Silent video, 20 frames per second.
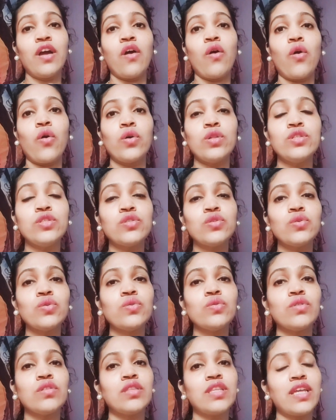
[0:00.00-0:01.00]
Also,
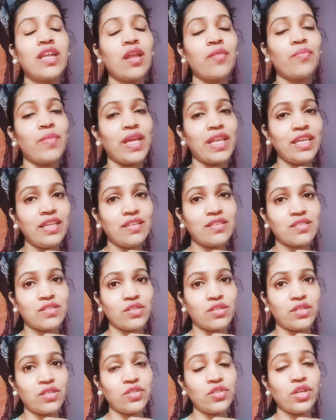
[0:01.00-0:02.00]
there are many
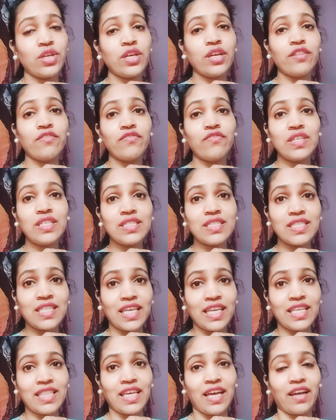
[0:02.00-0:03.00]
research which
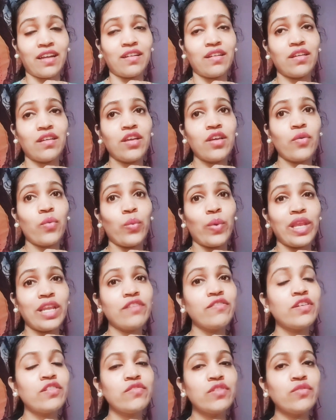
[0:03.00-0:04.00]
say that
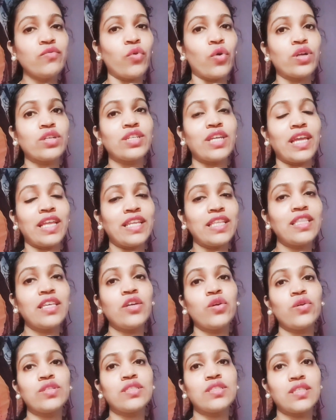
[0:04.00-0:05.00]
whenever we watch anything
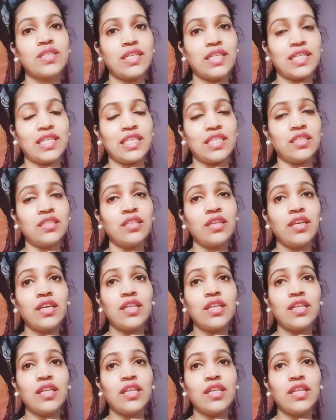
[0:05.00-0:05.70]
on screen,